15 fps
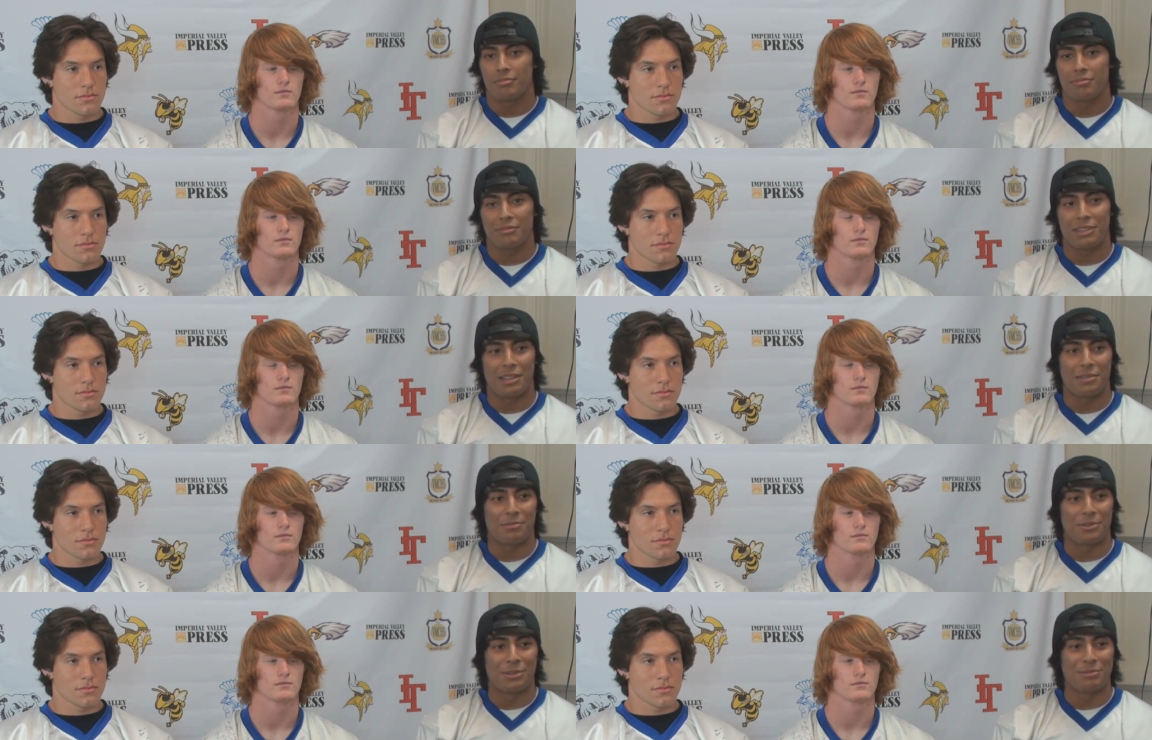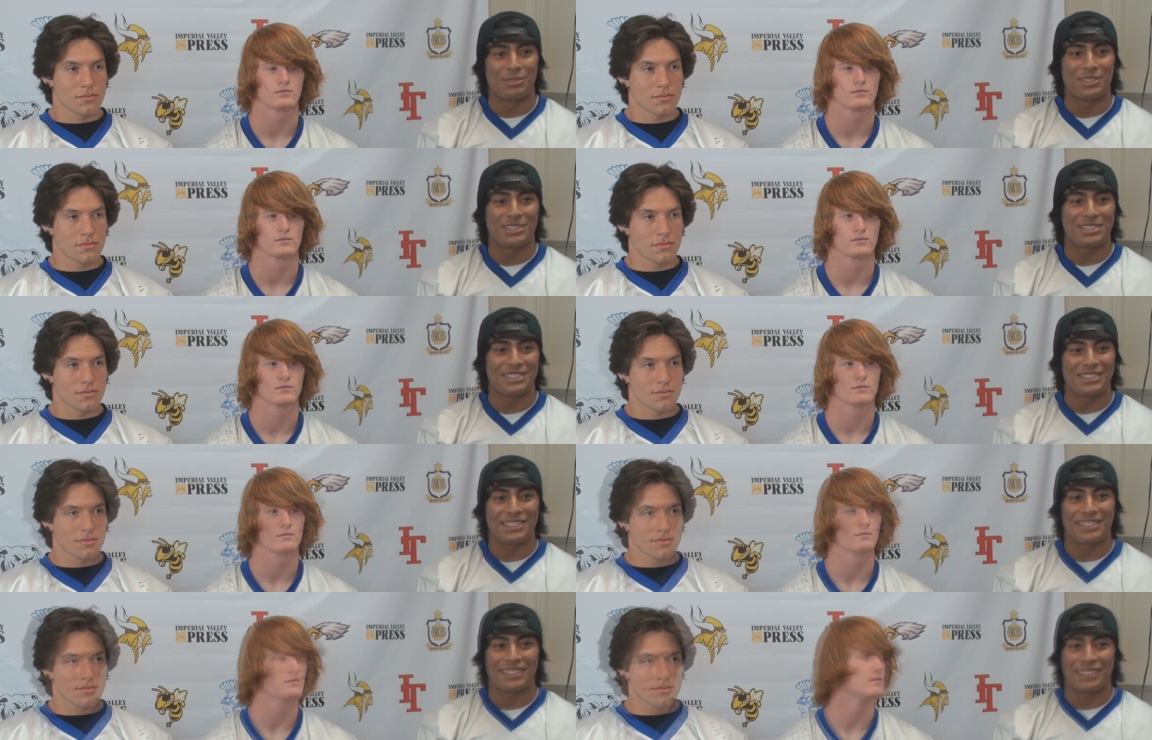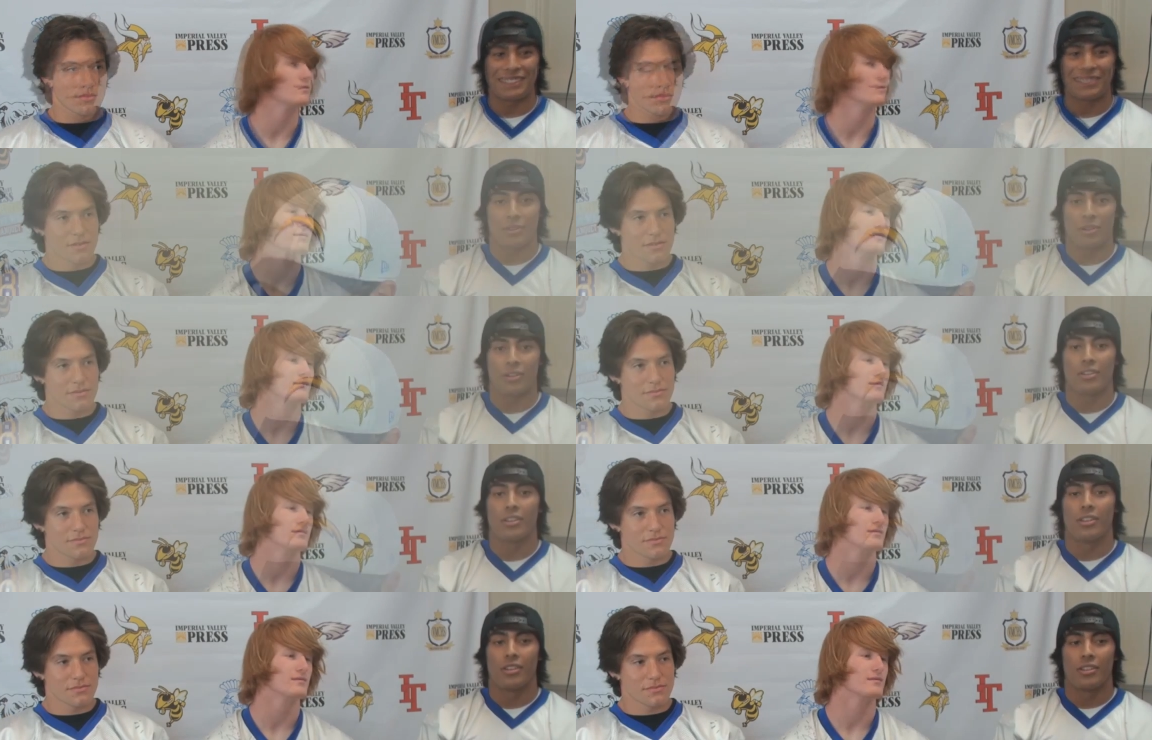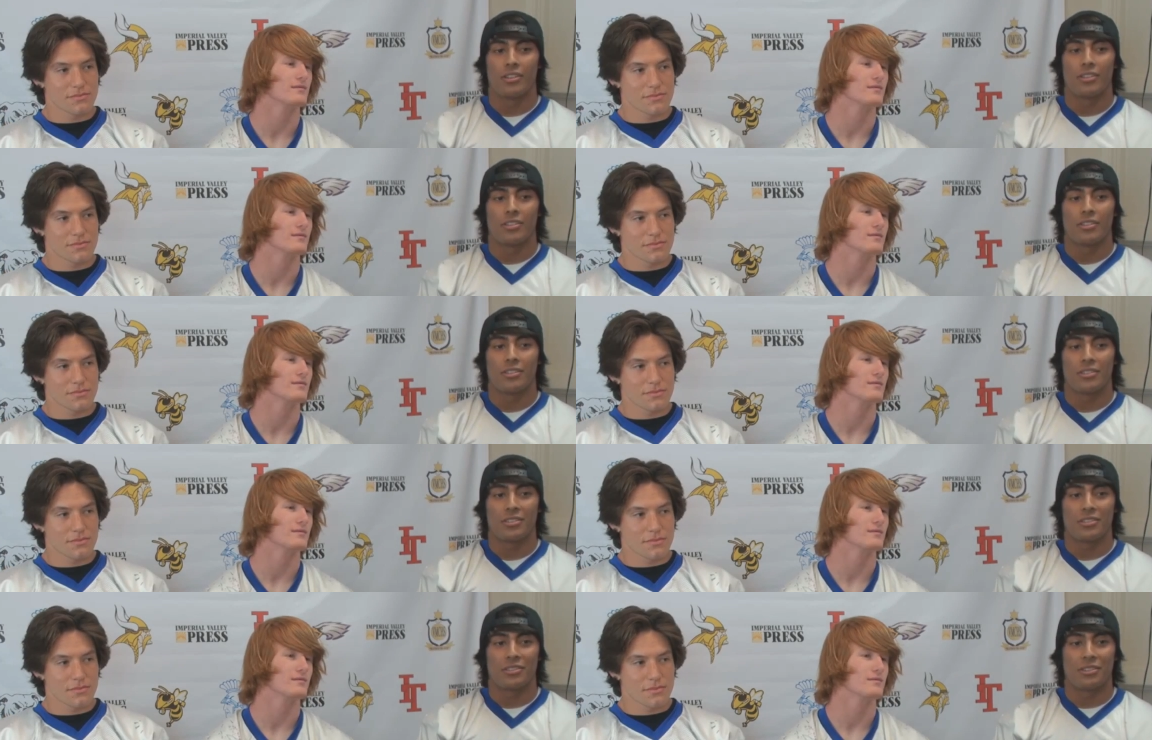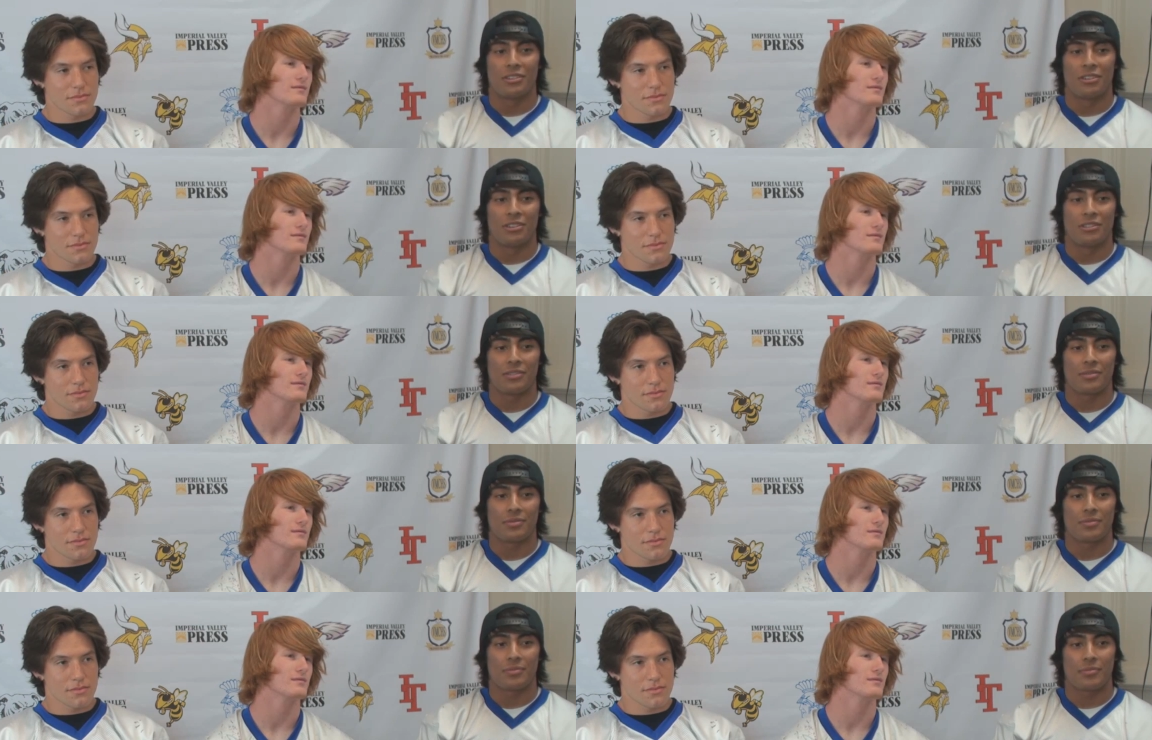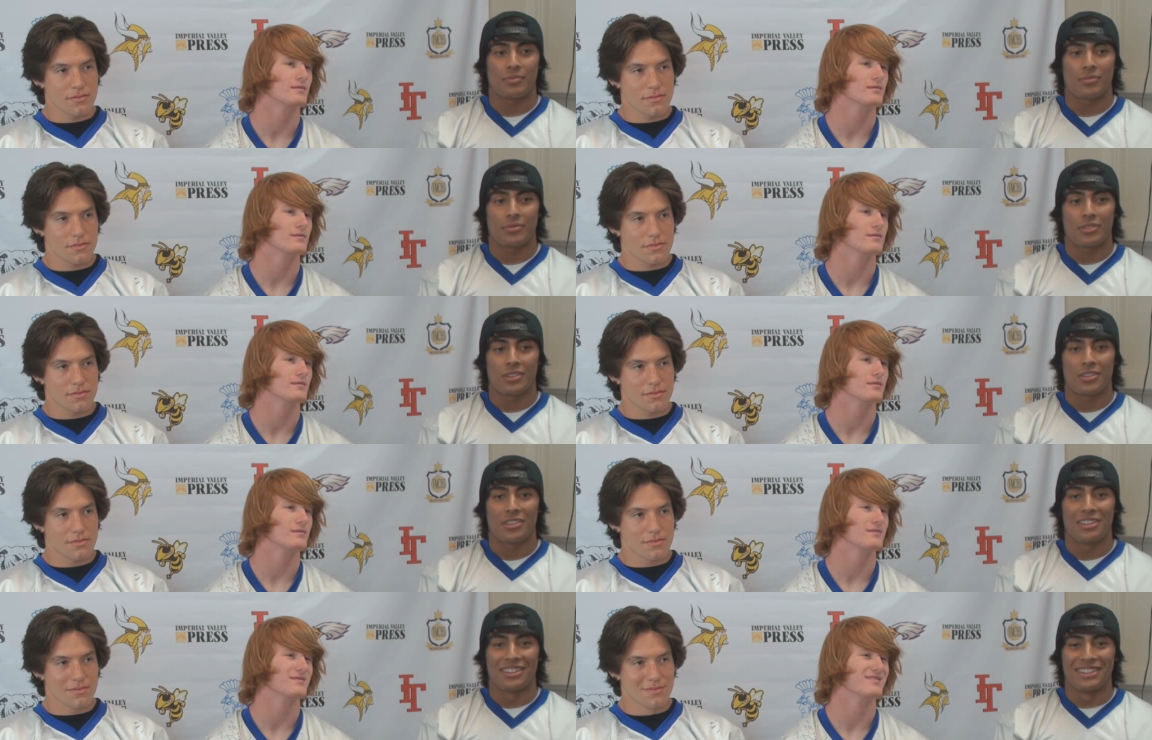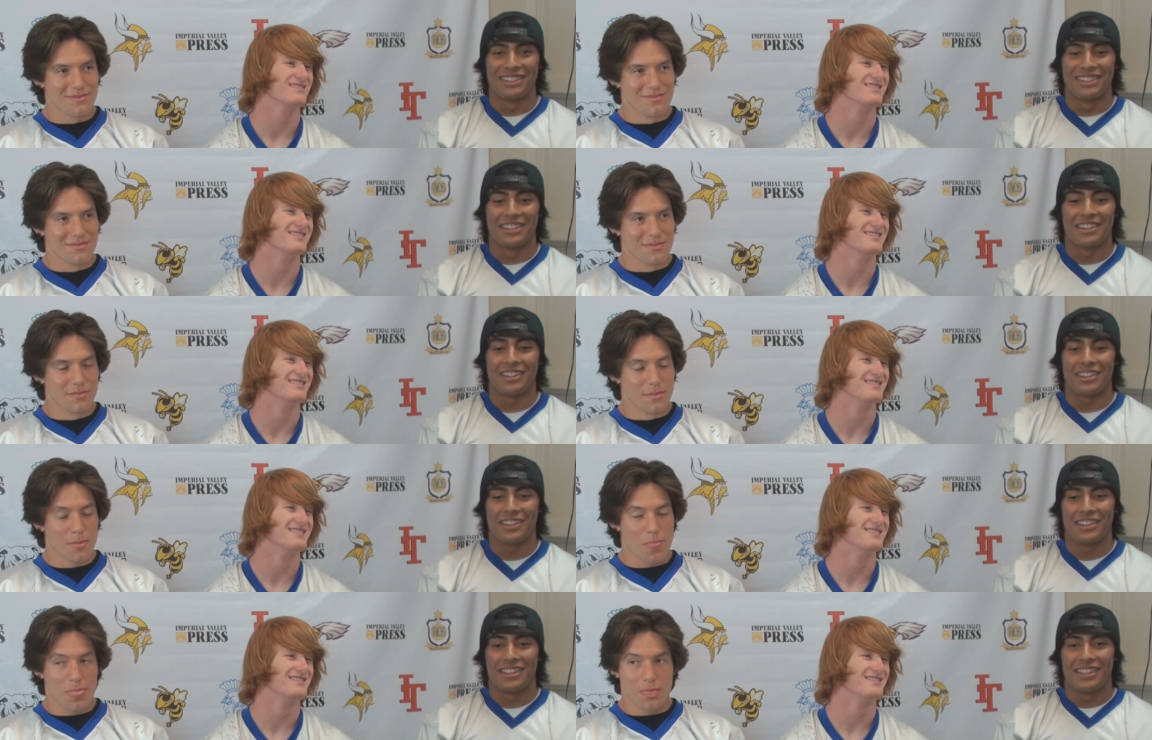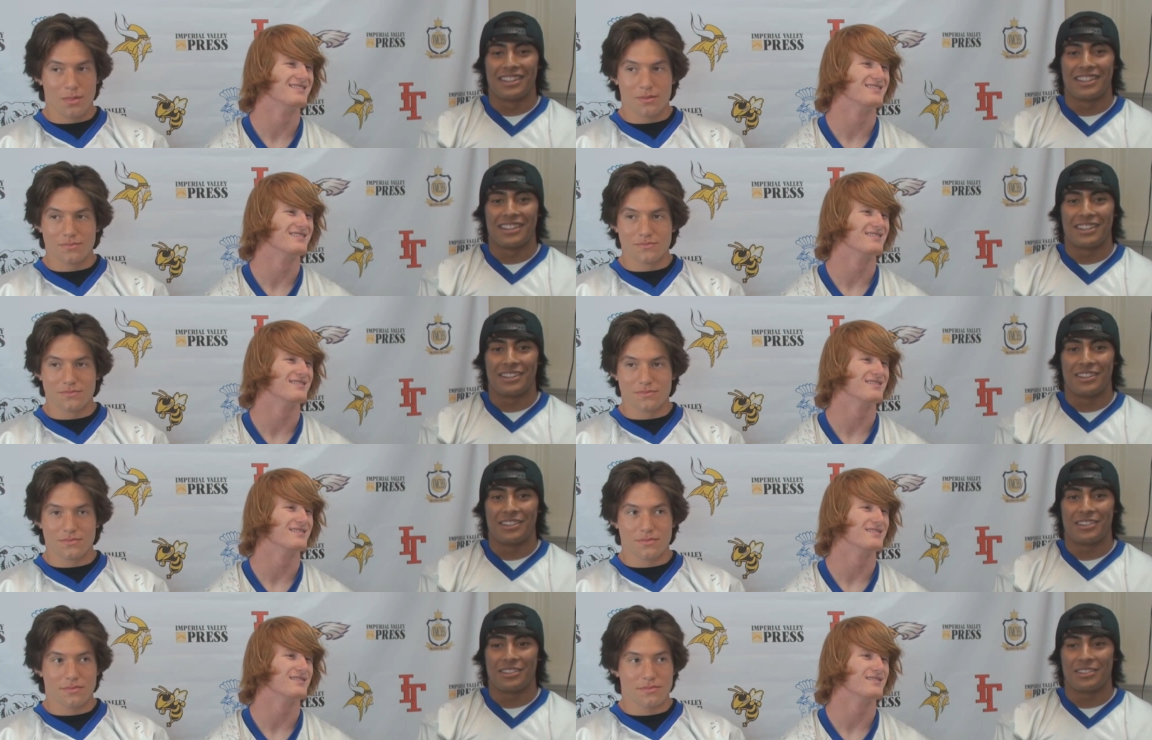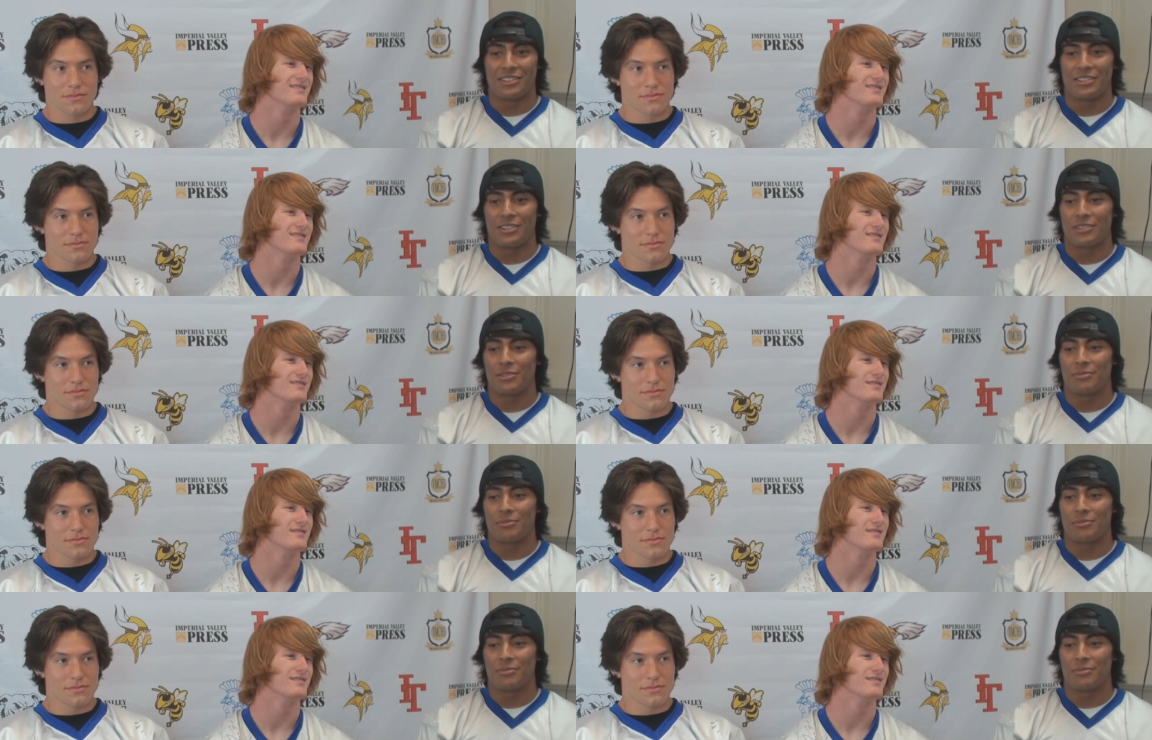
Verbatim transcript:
Speaker 1: yeah, pretty much.
Speaker 2: um, what do you think of Ross? Ross's running style? Uh, um,